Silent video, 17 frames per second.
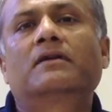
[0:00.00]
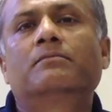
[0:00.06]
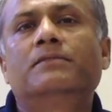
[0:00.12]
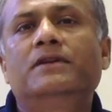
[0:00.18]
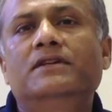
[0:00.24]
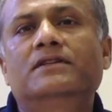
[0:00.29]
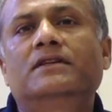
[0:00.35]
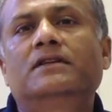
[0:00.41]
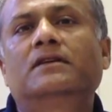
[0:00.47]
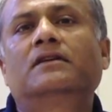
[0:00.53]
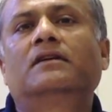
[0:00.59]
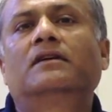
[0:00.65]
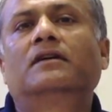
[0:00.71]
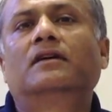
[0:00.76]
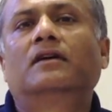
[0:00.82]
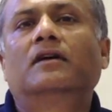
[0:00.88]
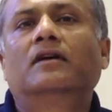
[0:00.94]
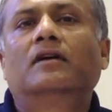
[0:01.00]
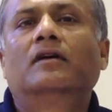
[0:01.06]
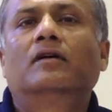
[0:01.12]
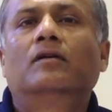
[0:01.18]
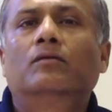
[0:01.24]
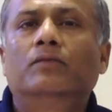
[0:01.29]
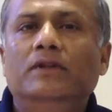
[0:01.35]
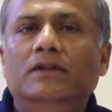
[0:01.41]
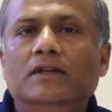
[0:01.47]
busy
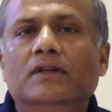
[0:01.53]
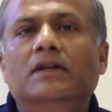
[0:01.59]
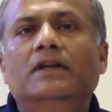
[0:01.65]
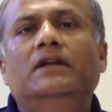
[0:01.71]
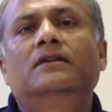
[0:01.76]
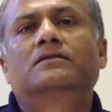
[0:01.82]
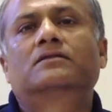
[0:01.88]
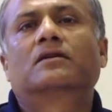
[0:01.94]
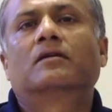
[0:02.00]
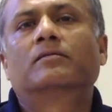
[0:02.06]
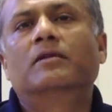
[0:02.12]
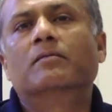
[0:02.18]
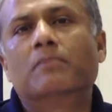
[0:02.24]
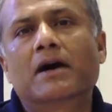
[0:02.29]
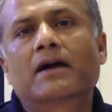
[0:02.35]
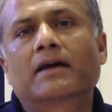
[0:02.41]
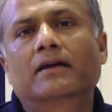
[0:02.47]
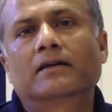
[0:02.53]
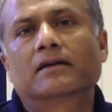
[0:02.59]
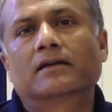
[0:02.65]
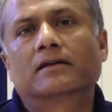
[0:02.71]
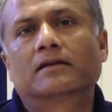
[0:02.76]
with the needs of the mind.